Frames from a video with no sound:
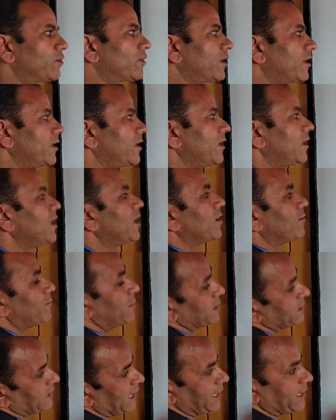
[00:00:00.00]
only.
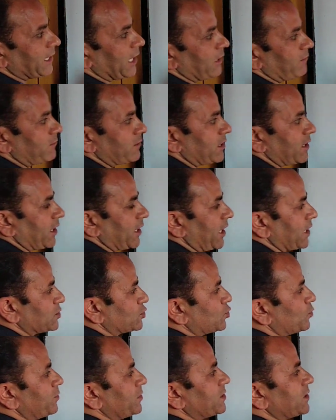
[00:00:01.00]
At that time, care has
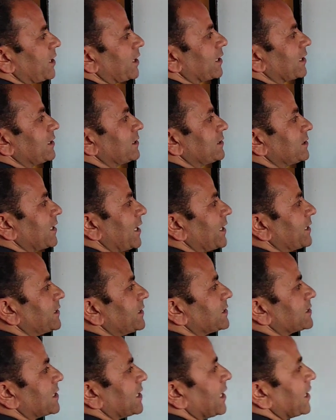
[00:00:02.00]
to be taken that
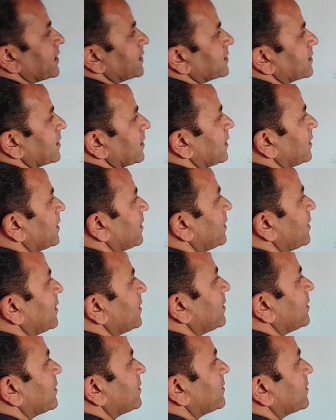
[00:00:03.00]
this length,
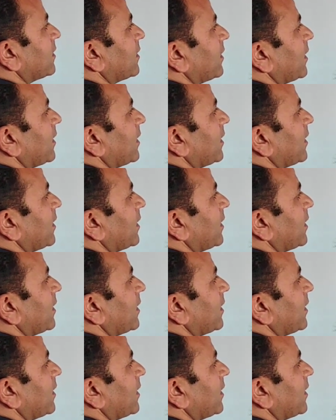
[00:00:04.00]
the